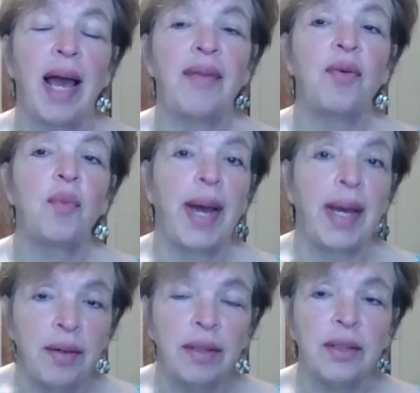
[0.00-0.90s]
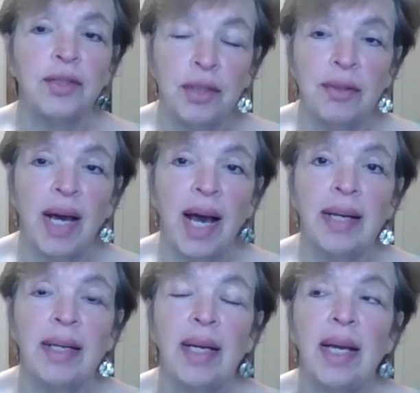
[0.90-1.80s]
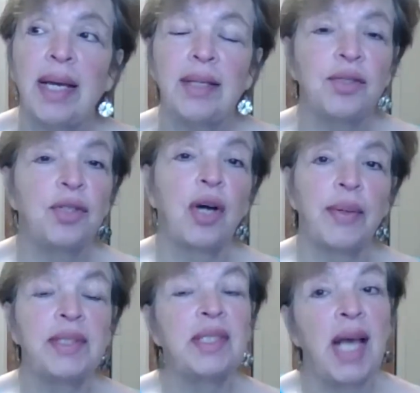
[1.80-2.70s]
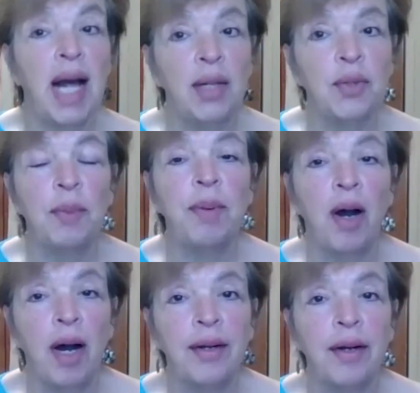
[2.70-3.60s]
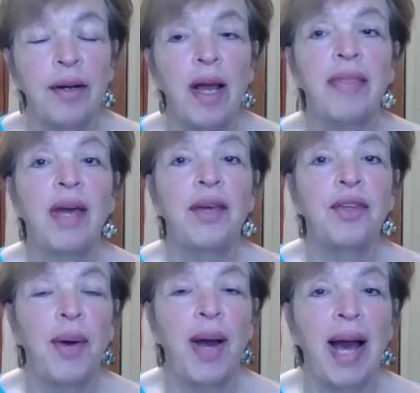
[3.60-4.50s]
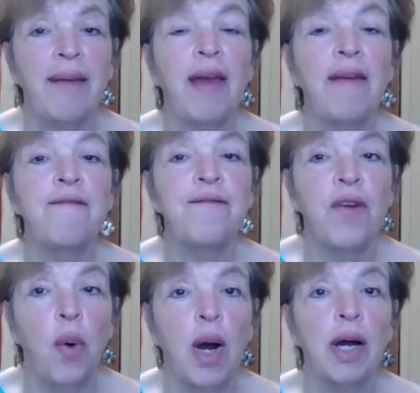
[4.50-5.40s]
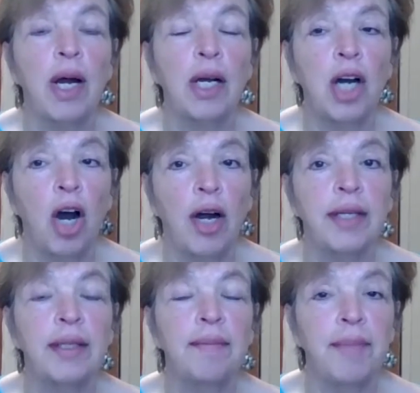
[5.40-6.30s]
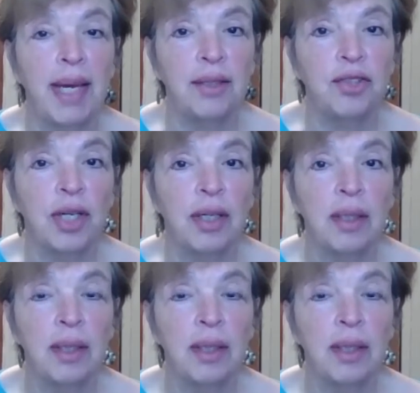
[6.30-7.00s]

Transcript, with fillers: And the way you're going to do that is you're going to tell your partner that you have a four card major.